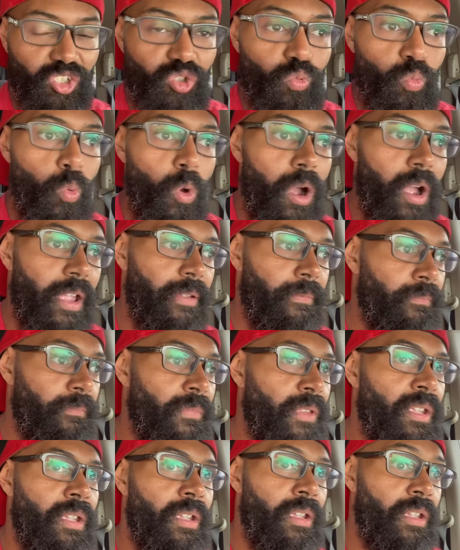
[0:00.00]

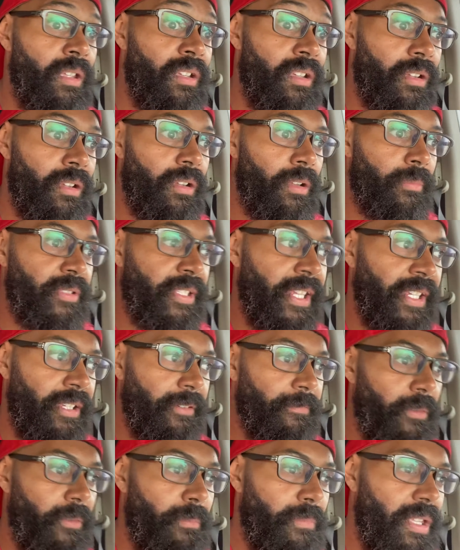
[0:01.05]
want. Take it
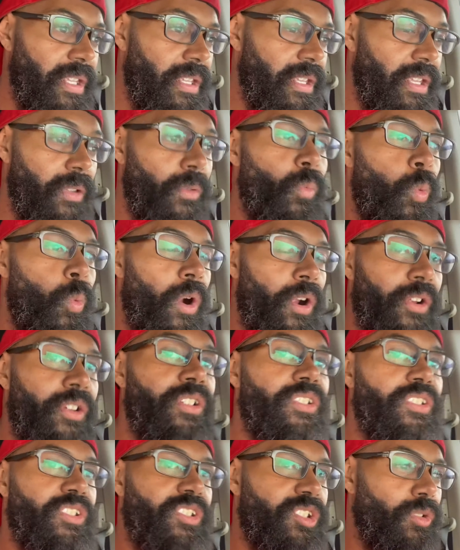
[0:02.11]
from me, it
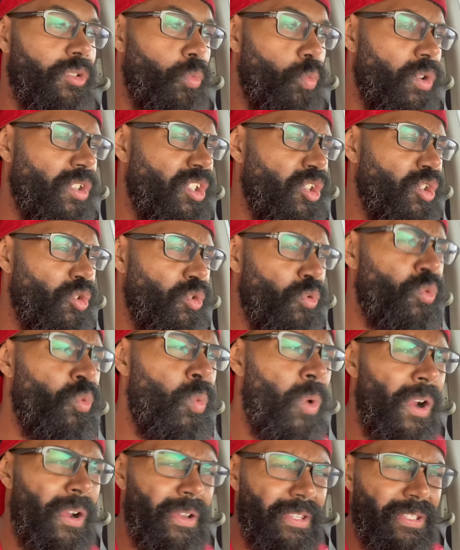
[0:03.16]
works. When you
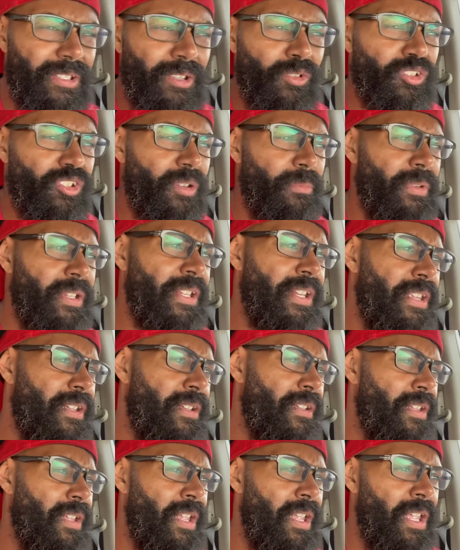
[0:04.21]
work social
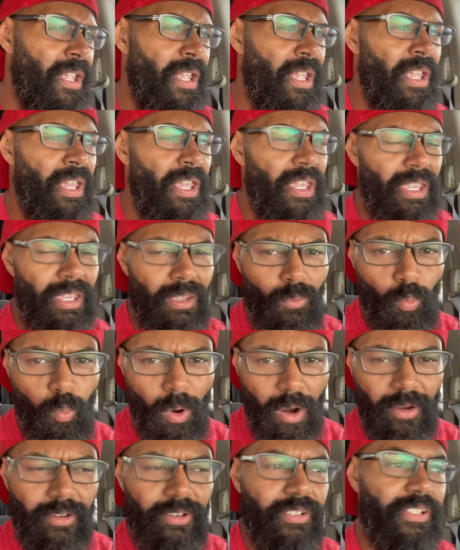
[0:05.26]
media, it
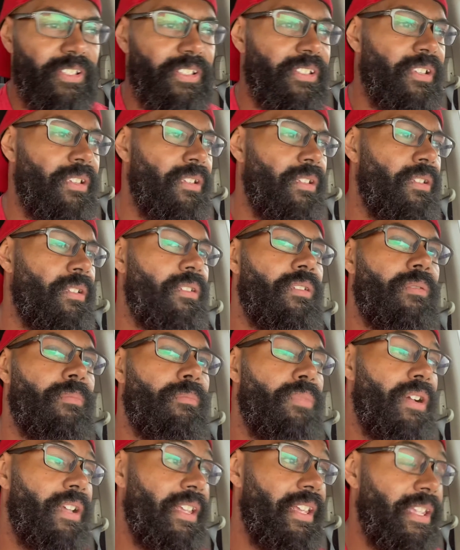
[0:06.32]
works.
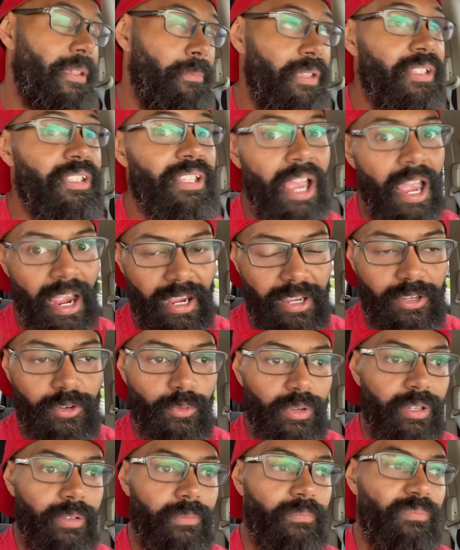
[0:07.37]
But it can be
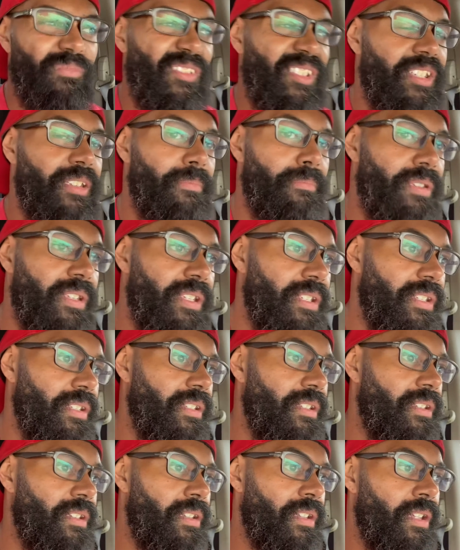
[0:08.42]
tiring. It can
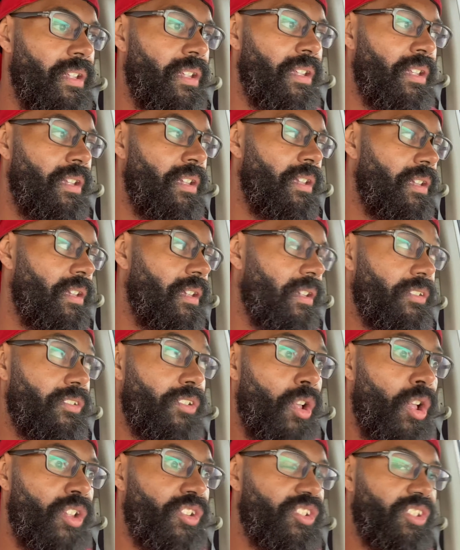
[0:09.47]
be
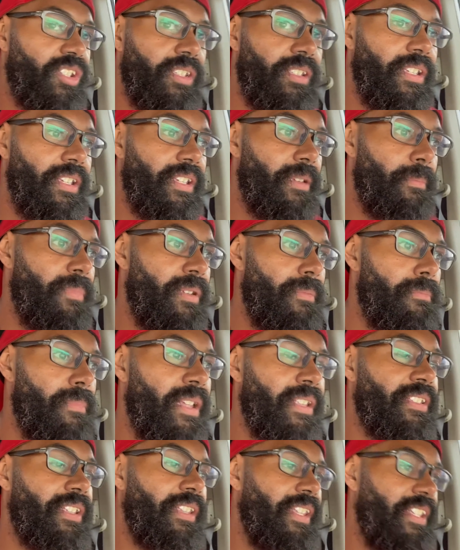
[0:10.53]
exhausting. It can be
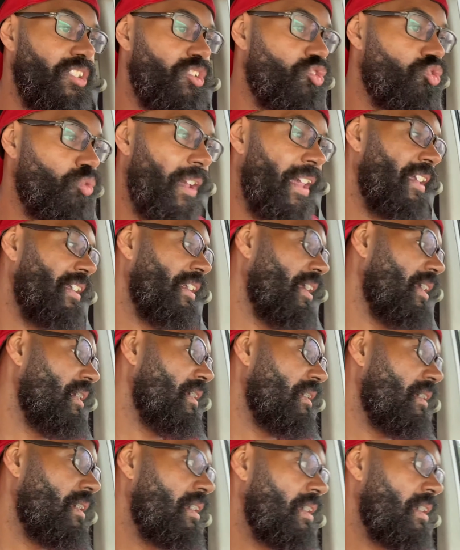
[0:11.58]
mentally draining.